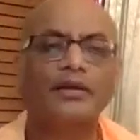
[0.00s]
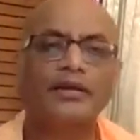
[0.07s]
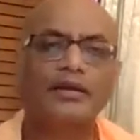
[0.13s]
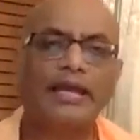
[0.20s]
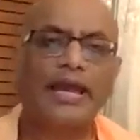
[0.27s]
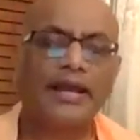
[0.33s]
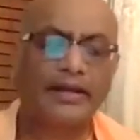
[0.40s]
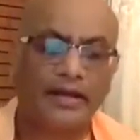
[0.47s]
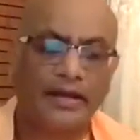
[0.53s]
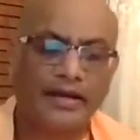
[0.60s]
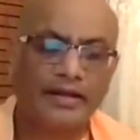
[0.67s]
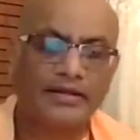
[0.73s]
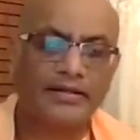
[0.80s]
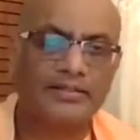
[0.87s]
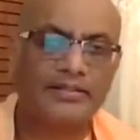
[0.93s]
can
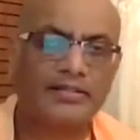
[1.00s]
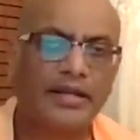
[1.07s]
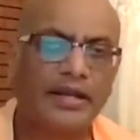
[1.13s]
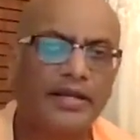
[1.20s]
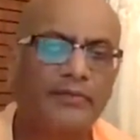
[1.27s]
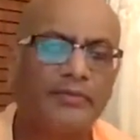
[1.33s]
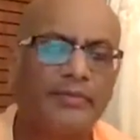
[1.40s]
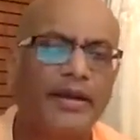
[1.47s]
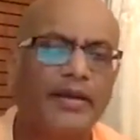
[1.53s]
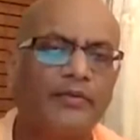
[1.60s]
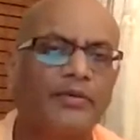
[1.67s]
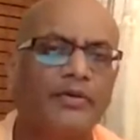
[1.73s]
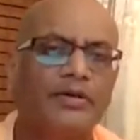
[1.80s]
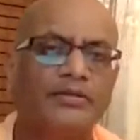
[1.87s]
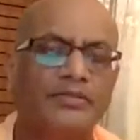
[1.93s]
understand my
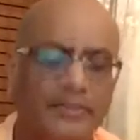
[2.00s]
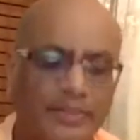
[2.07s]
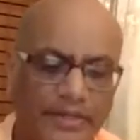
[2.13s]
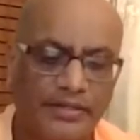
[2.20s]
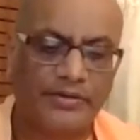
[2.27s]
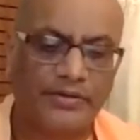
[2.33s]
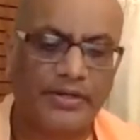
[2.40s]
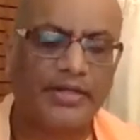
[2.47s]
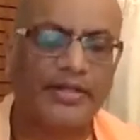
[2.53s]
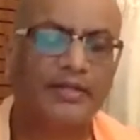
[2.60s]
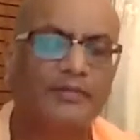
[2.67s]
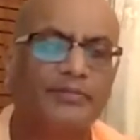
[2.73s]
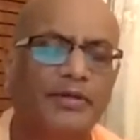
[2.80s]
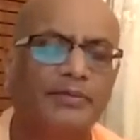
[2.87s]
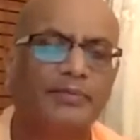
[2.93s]
words in
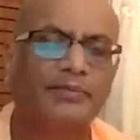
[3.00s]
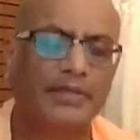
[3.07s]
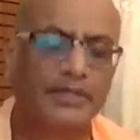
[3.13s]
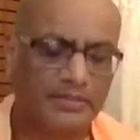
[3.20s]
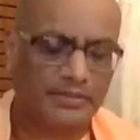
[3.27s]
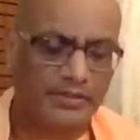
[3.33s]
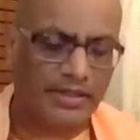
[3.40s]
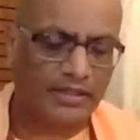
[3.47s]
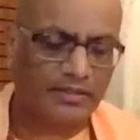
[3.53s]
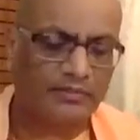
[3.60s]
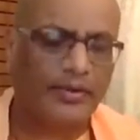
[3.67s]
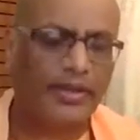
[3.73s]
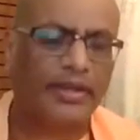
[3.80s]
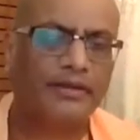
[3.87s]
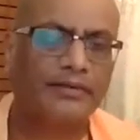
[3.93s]
its real
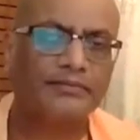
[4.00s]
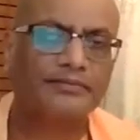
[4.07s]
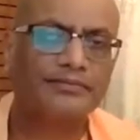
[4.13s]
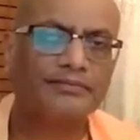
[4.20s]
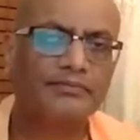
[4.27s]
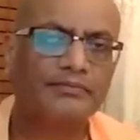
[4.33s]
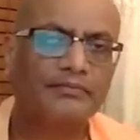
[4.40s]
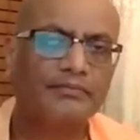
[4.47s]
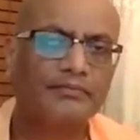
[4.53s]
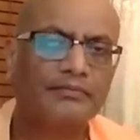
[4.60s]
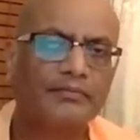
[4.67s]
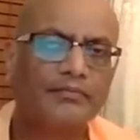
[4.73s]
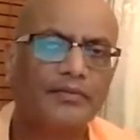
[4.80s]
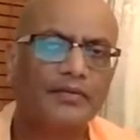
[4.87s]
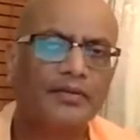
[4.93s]
way.
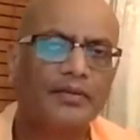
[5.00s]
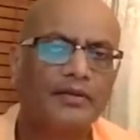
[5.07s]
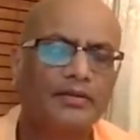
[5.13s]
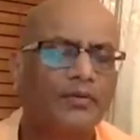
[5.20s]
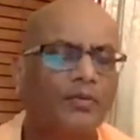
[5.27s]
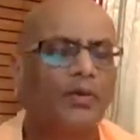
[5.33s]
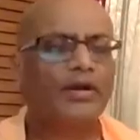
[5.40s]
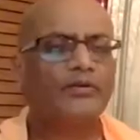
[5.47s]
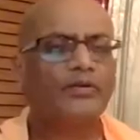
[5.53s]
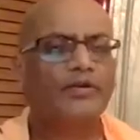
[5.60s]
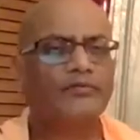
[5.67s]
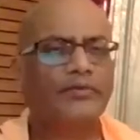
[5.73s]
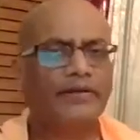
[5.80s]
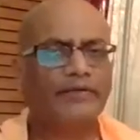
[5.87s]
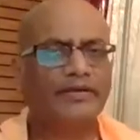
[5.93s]
The one who have
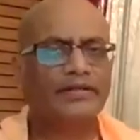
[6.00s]
never